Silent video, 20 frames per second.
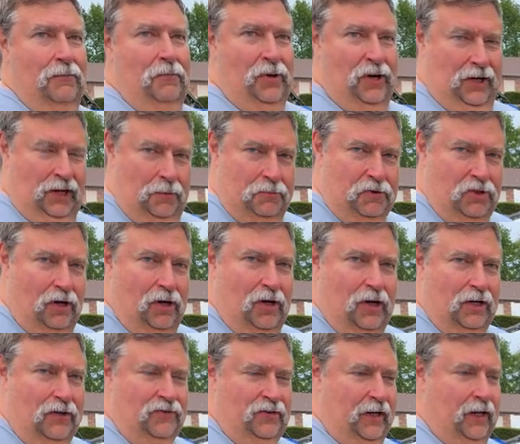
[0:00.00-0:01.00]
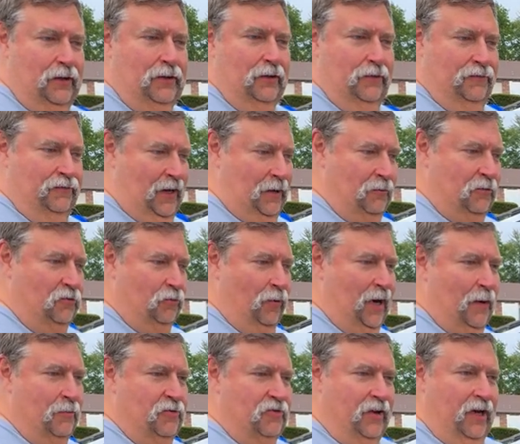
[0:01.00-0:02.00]
pickup trucks, they had the famous
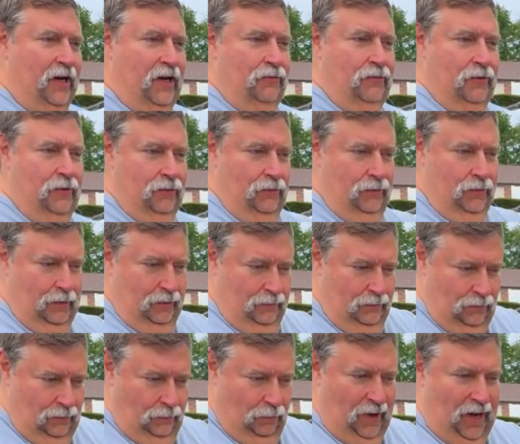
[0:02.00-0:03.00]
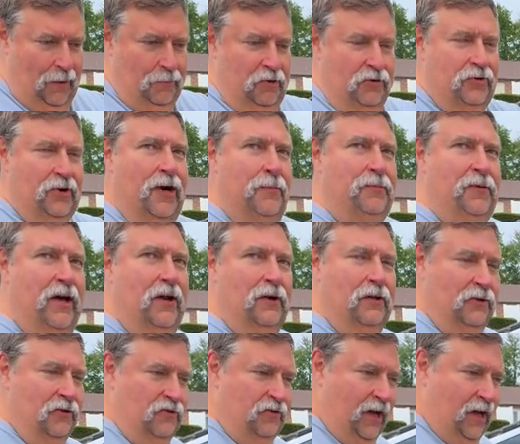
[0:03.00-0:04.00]
ramp side where the ramp would drop down
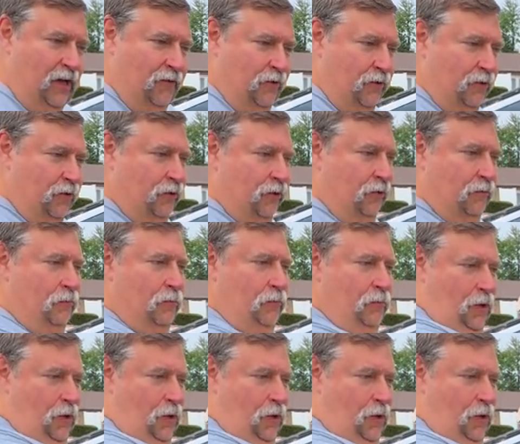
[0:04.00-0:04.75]
on the side of it and you could